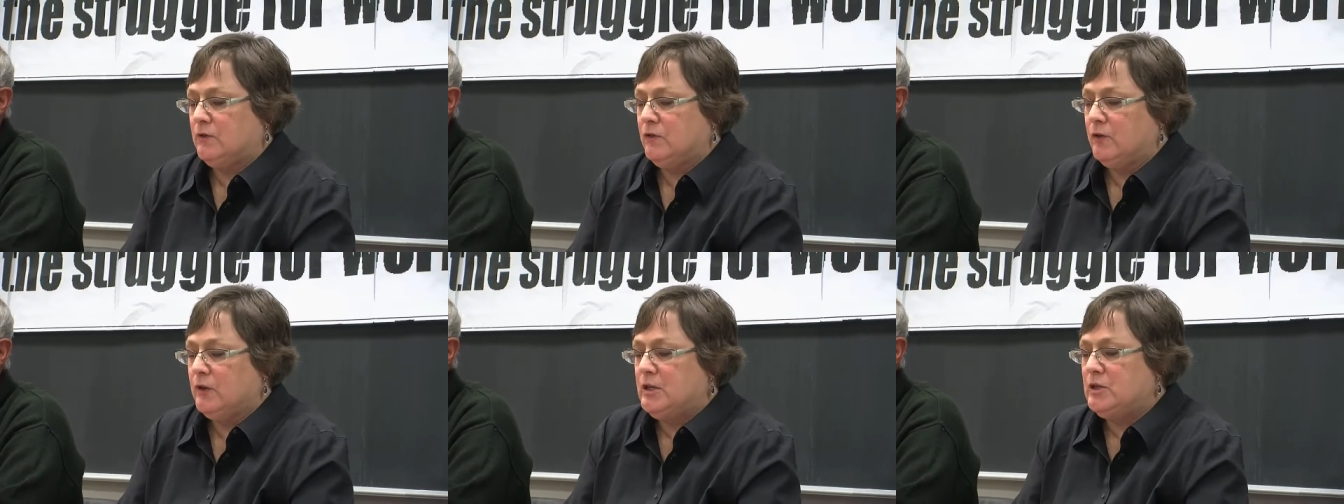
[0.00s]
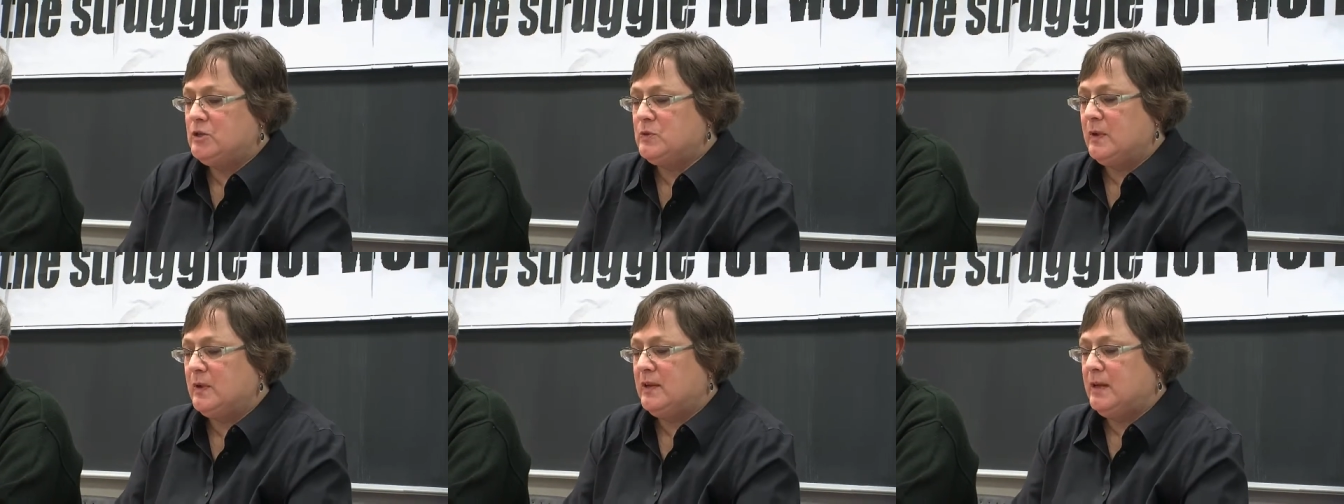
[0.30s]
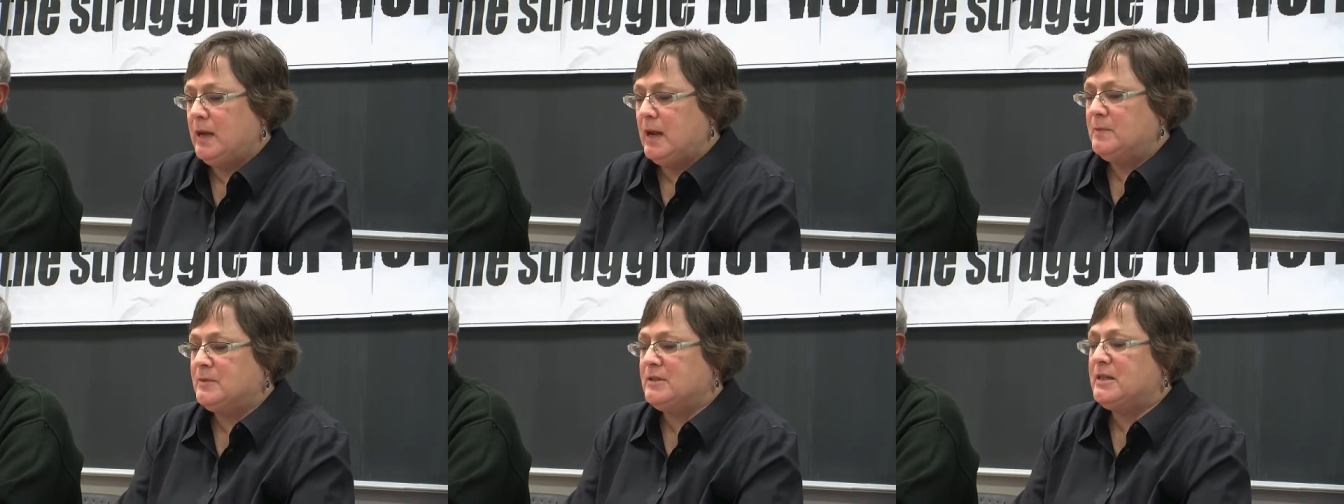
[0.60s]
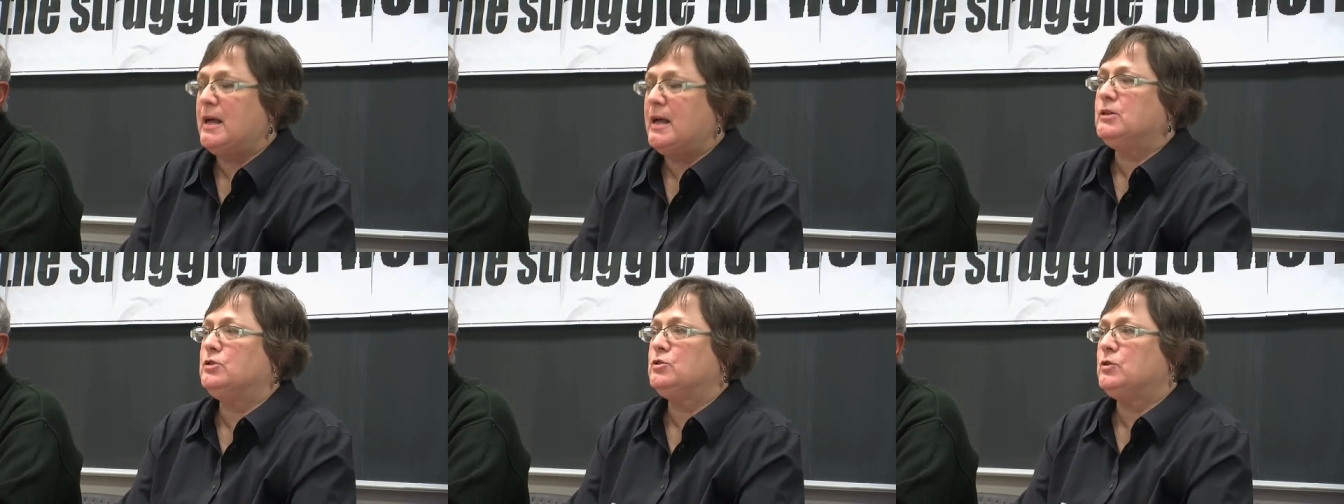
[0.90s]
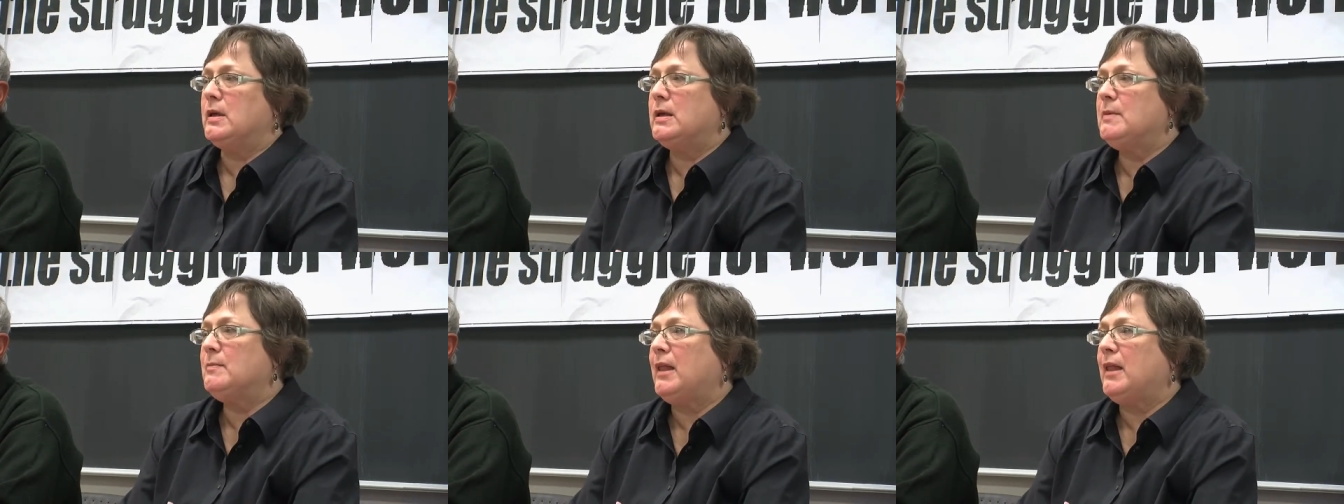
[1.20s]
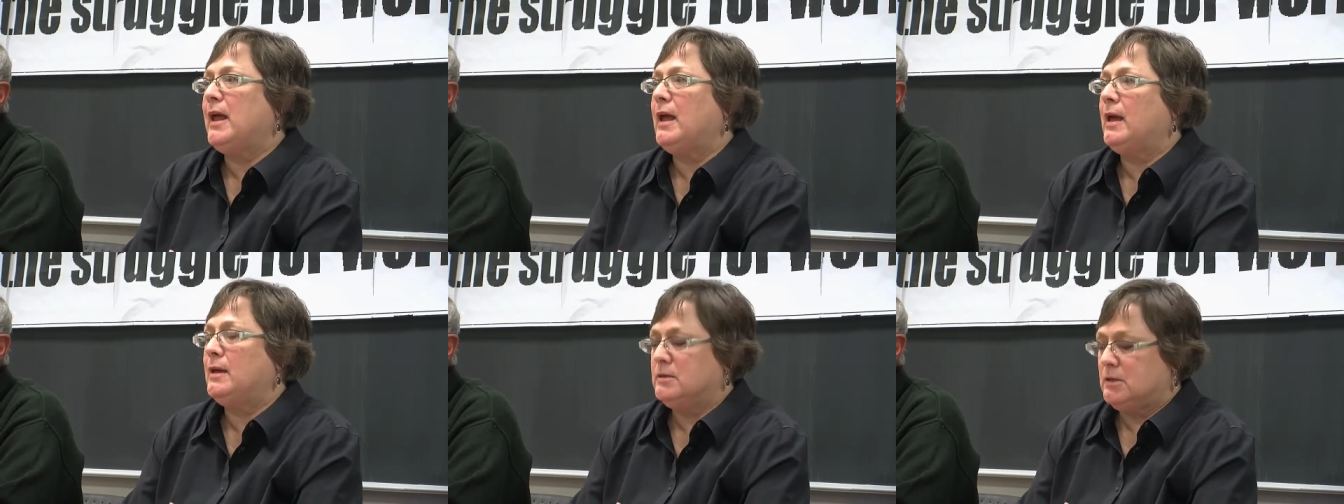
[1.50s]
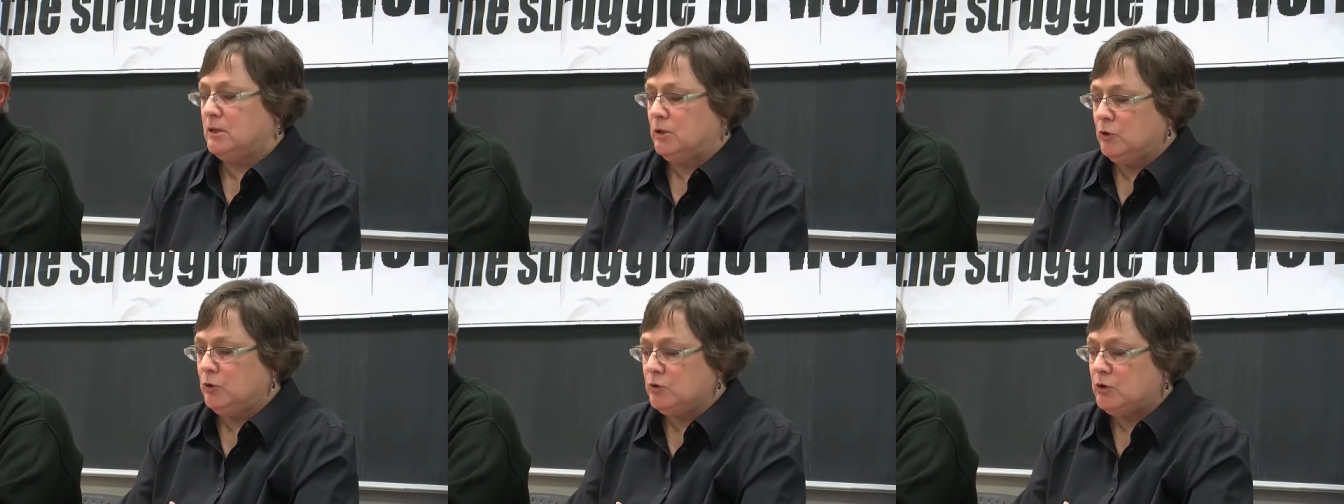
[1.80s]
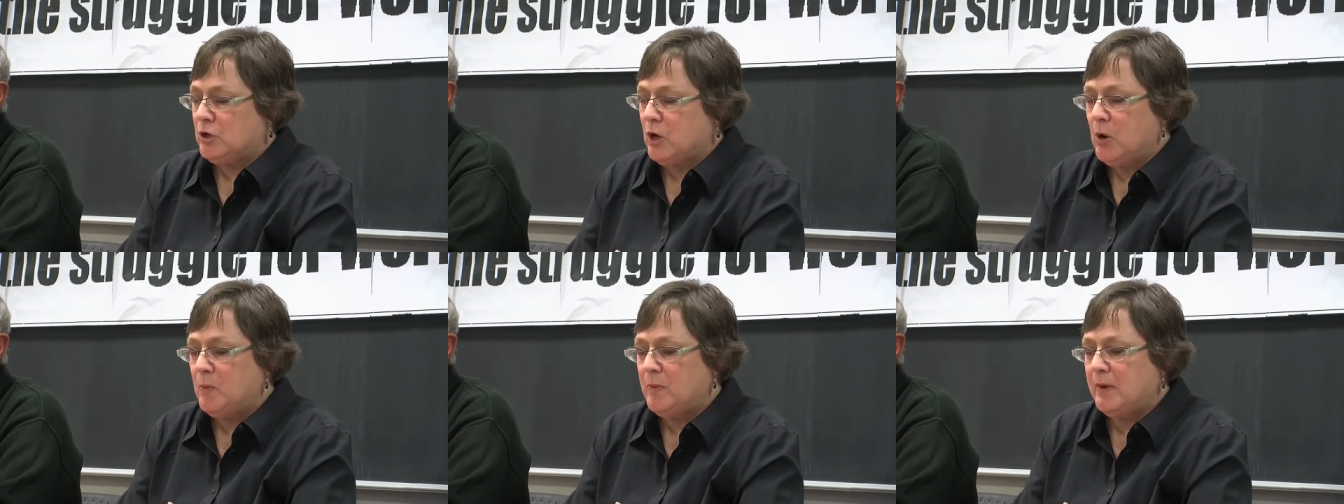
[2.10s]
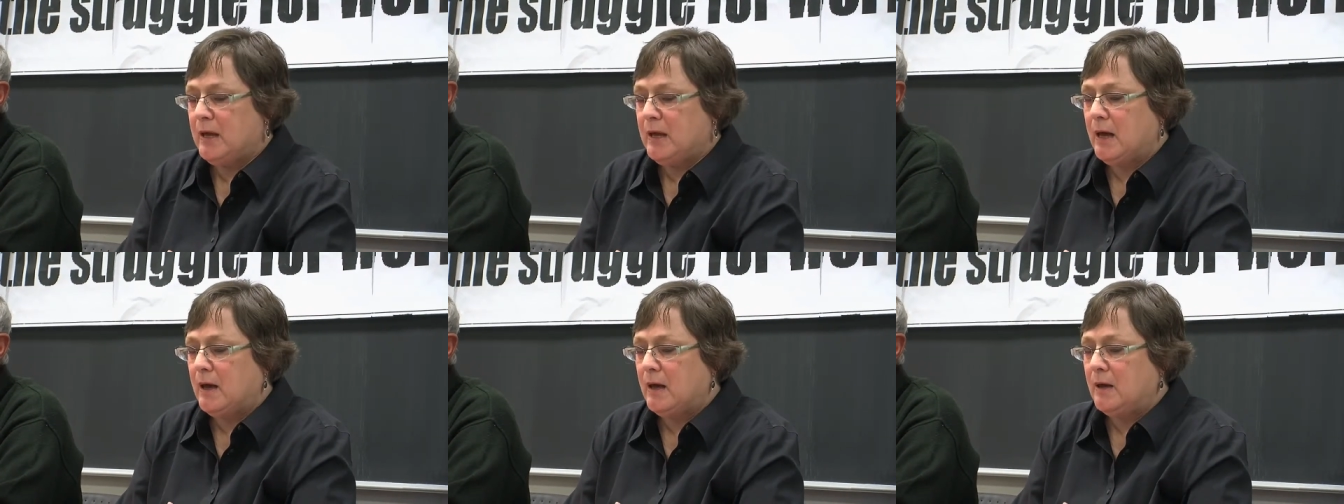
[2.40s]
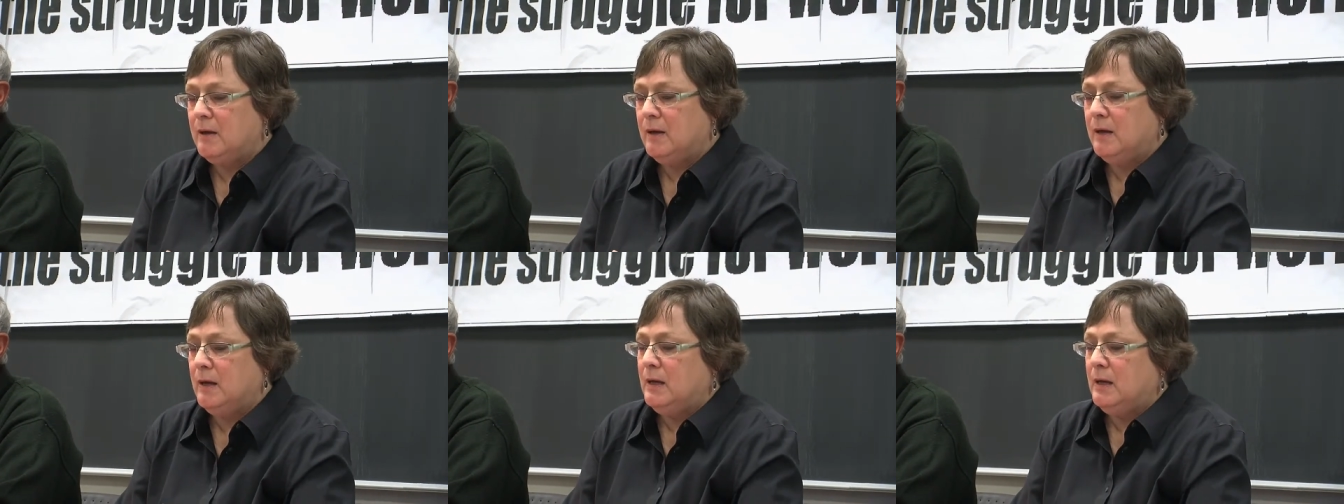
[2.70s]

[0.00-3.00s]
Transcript: fringe with names like Dreamland and Utopia